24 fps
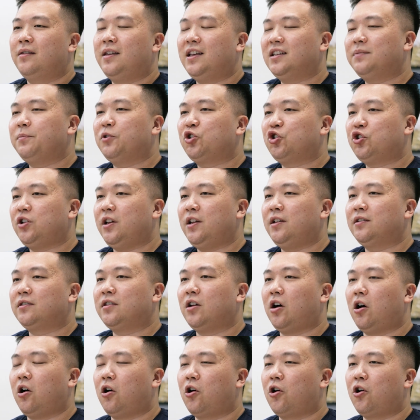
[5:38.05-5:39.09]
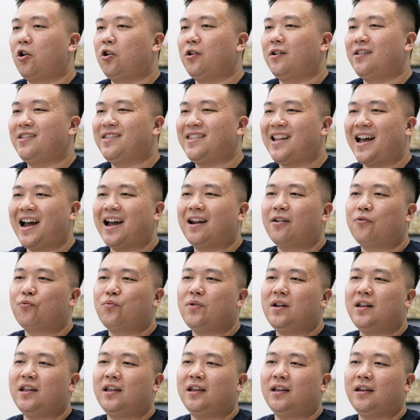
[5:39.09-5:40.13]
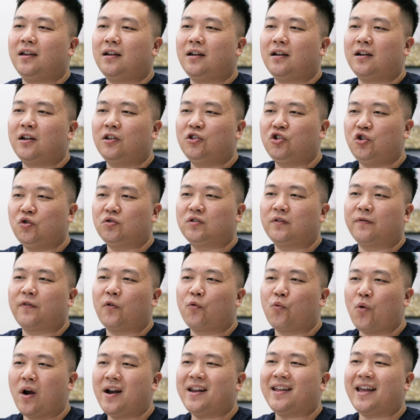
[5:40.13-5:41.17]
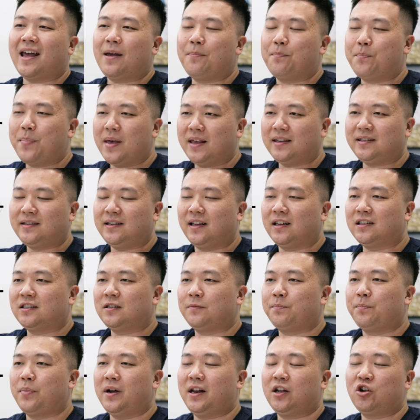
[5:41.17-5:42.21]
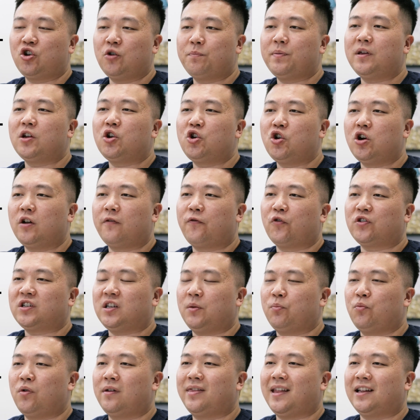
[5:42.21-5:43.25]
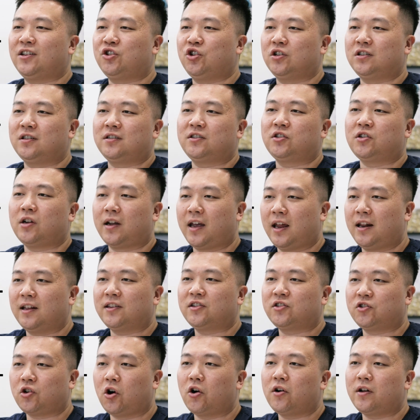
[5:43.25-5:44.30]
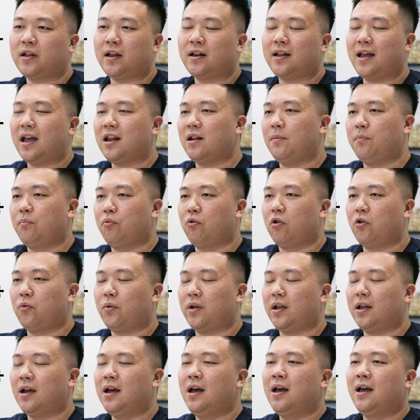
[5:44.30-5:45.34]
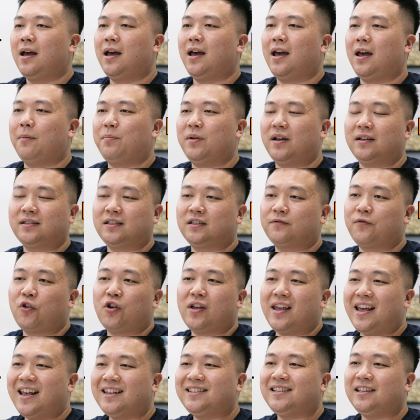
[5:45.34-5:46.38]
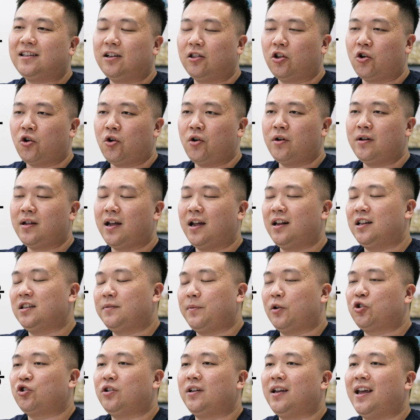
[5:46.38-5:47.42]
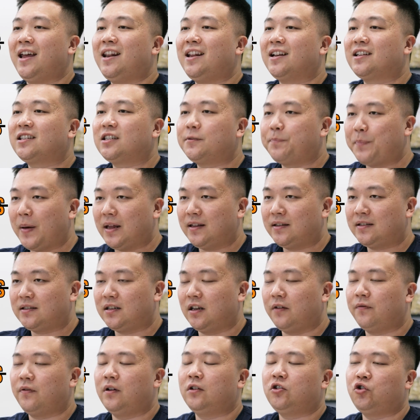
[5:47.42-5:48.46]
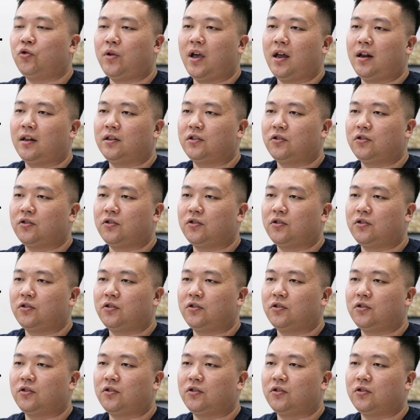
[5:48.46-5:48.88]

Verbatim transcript: these machines are not really conducive for running a business, but it could be good for someone that's just getting started in embroidery eh, because it's very easy to learn and especially inexpensive to get